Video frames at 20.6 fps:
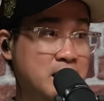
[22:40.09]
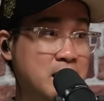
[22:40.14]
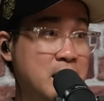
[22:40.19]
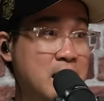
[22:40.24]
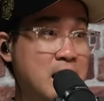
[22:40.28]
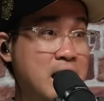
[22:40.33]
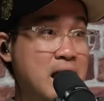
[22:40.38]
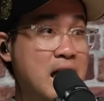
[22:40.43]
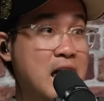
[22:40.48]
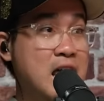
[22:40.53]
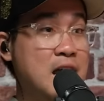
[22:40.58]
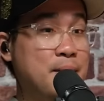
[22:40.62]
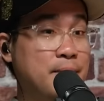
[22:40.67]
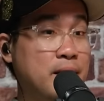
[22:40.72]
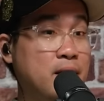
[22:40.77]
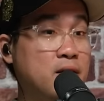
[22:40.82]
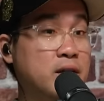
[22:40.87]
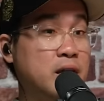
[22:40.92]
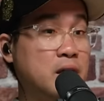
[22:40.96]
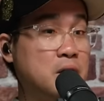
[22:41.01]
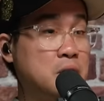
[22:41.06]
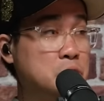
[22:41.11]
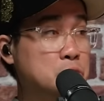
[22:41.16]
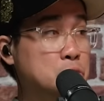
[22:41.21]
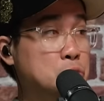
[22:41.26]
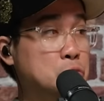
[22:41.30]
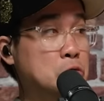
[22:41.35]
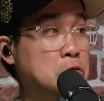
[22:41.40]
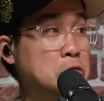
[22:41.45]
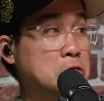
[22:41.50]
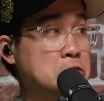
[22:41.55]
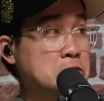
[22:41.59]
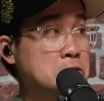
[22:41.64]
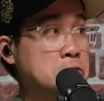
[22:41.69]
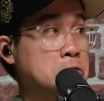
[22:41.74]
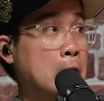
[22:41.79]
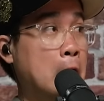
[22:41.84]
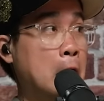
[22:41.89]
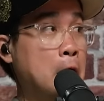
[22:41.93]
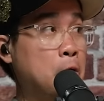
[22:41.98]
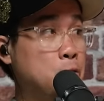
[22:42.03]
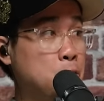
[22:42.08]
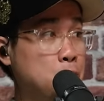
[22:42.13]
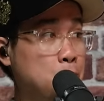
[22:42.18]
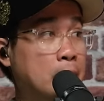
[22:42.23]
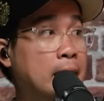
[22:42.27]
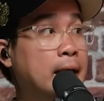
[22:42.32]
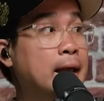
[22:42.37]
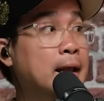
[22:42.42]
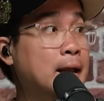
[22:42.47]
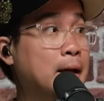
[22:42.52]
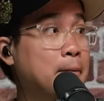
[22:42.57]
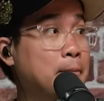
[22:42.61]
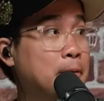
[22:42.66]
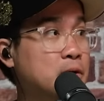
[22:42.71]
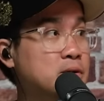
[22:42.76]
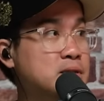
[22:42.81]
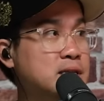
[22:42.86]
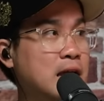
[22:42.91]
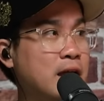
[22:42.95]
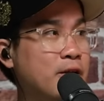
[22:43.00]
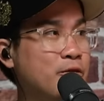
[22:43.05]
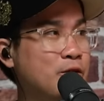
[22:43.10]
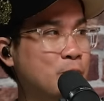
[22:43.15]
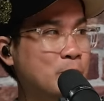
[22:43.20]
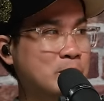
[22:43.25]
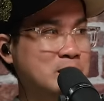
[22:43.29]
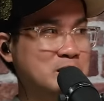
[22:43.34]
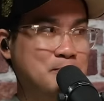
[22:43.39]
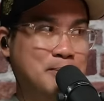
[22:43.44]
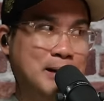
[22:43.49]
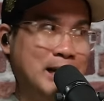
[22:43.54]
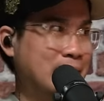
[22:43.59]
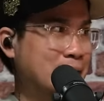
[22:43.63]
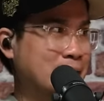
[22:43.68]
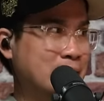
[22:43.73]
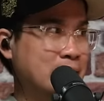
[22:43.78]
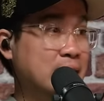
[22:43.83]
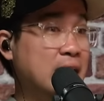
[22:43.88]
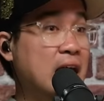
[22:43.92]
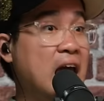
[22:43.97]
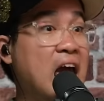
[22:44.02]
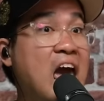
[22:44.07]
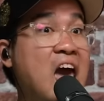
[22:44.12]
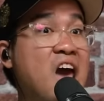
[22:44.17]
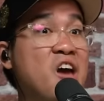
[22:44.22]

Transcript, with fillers: Mm-hmm. And I'm like, okay, oh, cool, oh, so I will play it lah because everyone's playing it, yes.